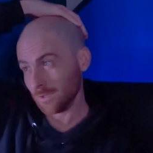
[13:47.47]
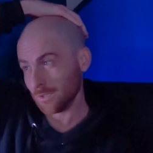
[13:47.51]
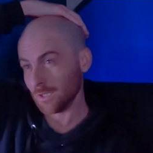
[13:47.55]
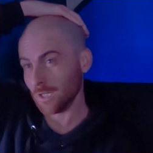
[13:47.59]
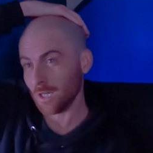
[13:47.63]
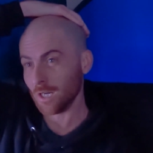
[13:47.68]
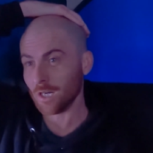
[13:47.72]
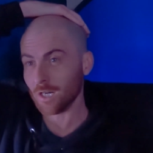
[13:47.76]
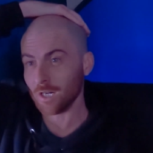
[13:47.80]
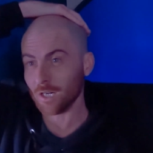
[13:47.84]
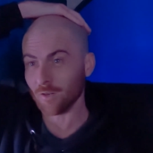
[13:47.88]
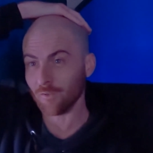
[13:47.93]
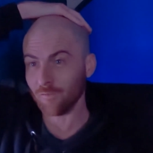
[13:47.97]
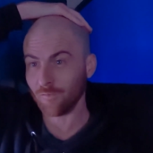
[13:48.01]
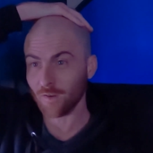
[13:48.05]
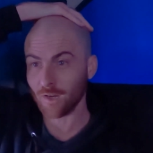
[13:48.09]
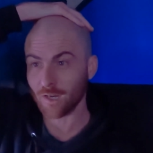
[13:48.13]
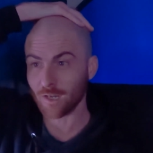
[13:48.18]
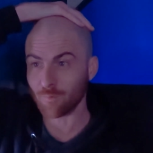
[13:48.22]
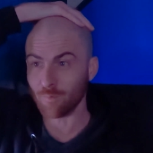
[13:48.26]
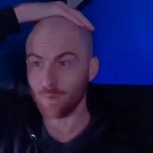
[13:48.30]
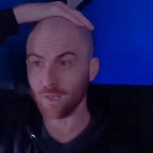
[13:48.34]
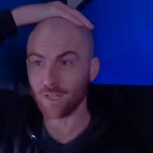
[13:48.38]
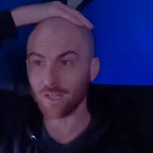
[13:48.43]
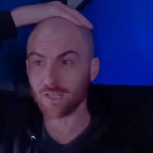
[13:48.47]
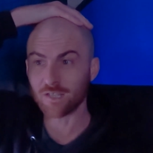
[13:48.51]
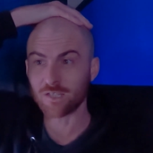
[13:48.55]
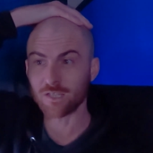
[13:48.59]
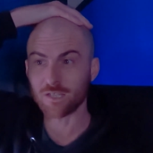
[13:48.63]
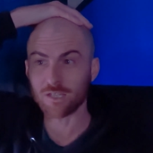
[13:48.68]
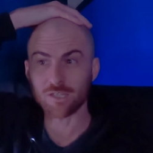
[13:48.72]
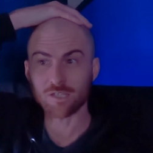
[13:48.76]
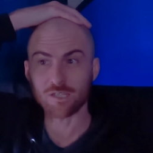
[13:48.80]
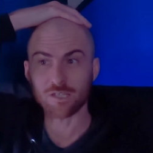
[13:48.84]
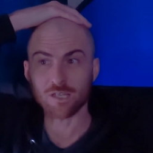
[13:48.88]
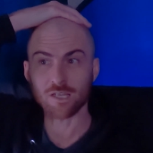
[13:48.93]
Oh, fuck me. This
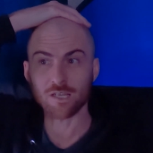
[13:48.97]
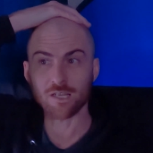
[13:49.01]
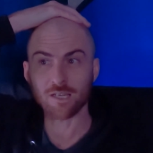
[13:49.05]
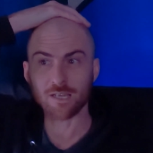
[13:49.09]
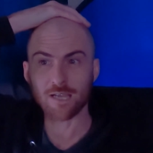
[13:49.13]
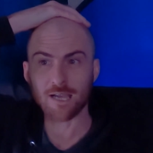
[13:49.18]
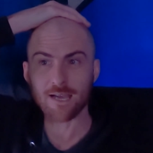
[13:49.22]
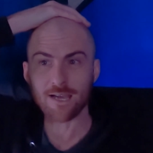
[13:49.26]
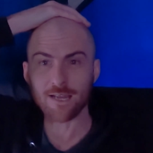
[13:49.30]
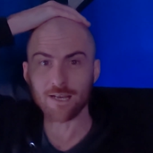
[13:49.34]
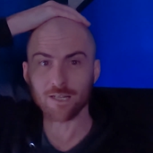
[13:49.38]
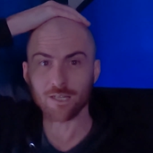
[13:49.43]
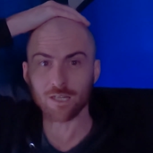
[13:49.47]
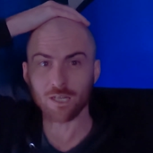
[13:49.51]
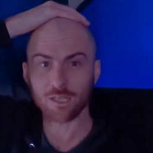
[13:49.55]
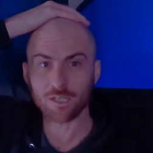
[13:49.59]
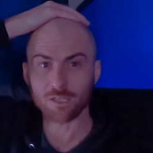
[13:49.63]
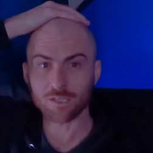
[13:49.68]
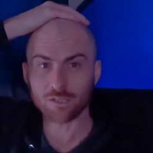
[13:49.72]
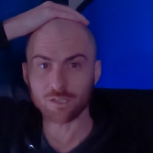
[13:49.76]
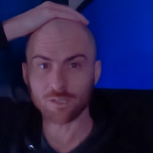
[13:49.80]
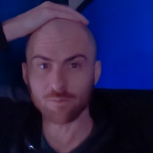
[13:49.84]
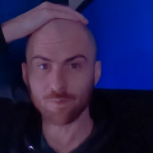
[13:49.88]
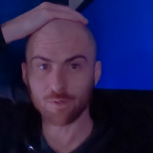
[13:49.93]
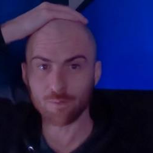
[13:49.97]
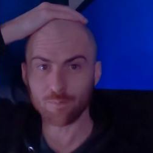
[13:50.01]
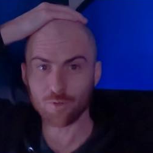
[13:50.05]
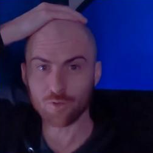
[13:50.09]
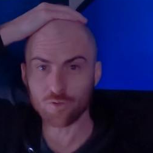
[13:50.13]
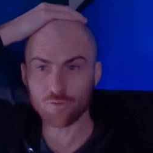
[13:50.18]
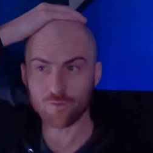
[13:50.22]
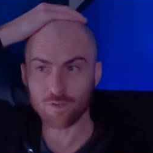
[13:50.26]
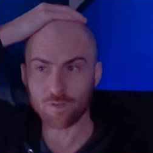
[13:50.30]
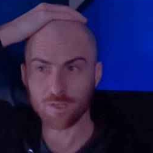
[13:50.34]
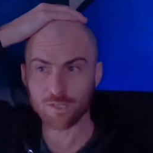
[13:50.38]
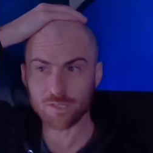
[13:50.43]
is, uh, again, like some of the
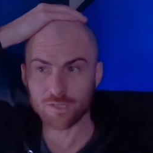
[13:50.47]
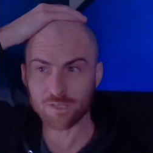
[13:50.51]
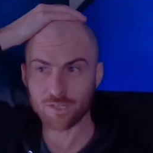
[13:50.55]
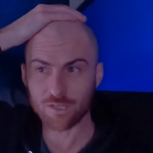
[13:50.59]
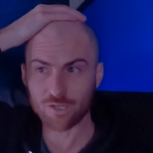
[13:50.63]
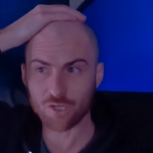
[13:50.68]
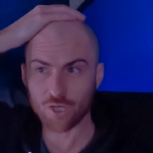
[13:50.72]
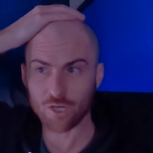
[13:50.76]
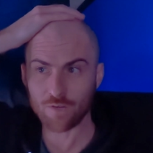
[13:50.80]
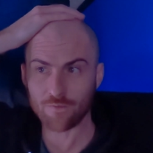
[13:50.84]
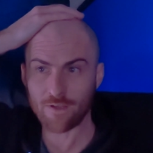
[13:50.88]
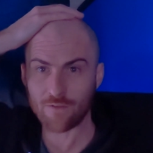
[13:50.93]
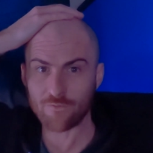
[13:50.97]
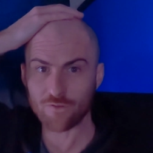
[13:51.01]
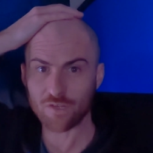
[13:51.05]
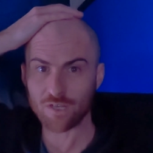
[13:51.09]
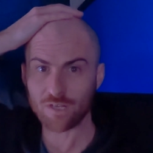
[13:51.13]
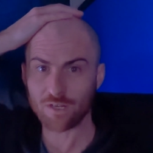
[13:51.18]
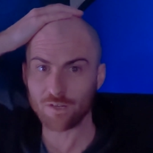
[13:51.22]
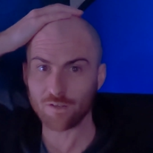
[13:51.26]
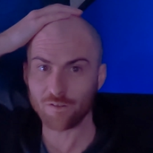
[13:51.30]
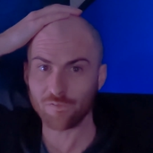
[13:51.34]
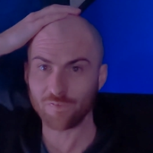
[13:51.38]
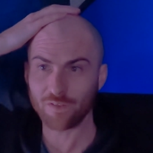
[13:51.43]
most realistic shit I've ever seen in a